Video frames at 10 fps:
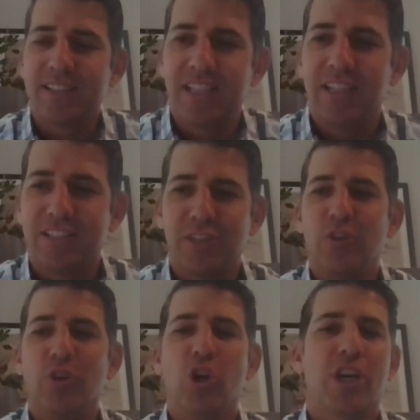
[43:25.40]
to see, because if
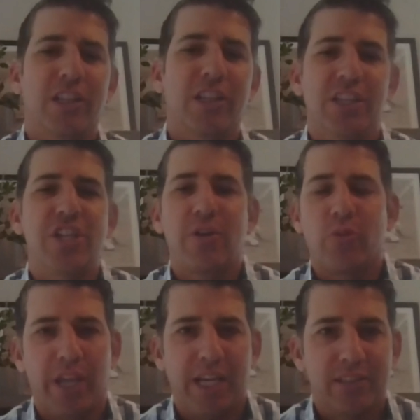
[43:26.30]
you look at the
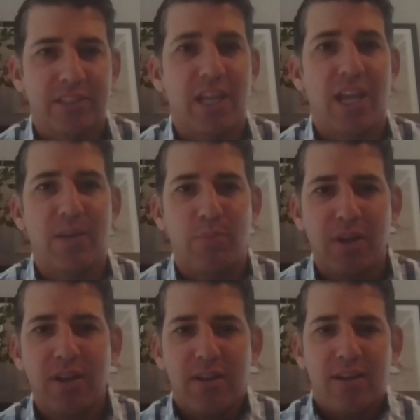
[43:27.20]
general landscape,
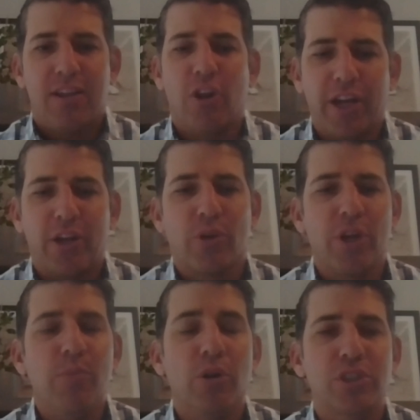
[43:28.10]
I
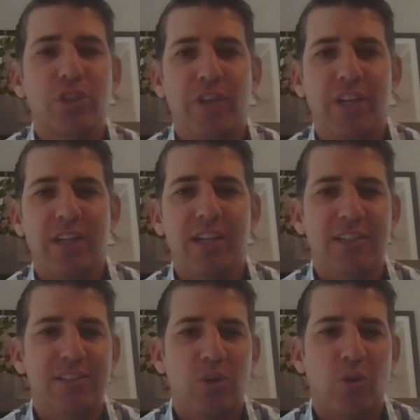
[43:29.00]
agree, most of it
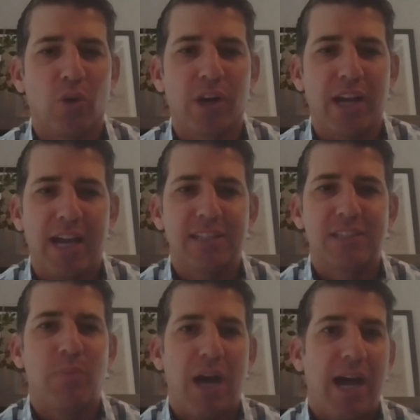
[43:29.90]
is
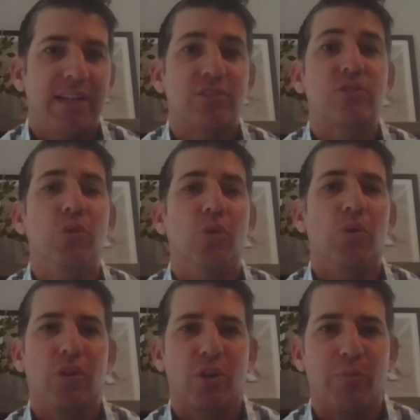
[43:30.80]
organized by
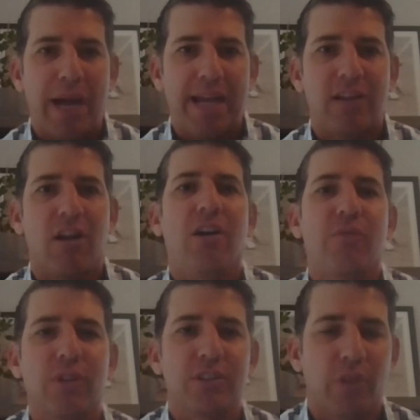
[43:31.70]
school or by
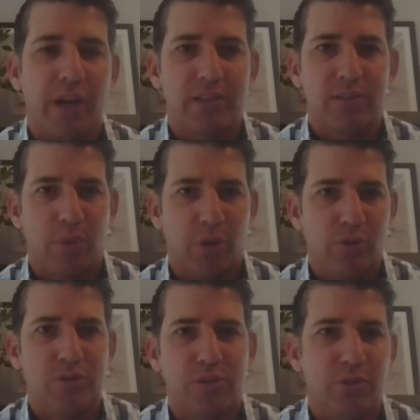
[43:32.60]
conference, right? As
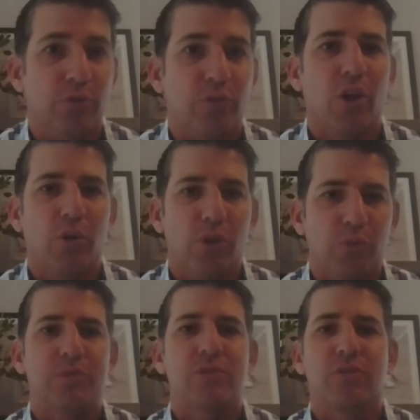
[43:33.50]
opposed to Flow
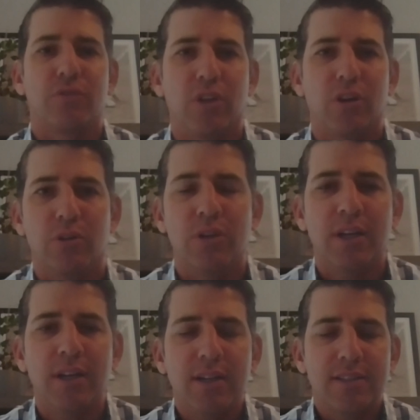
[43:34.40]
Hoops or Flow
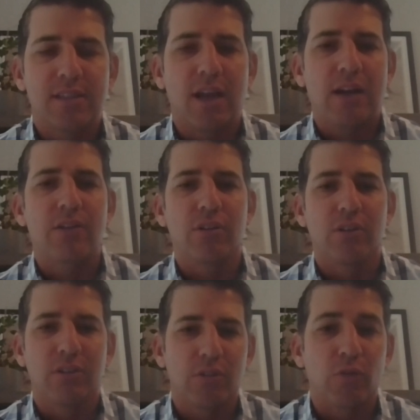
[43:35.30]

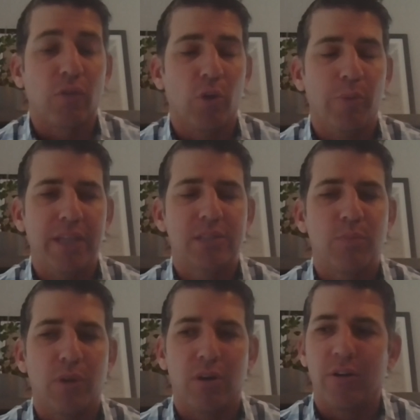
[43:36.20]
Soccer or Flow
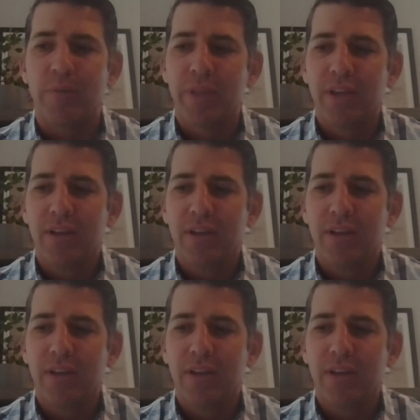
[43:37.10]
Baseball,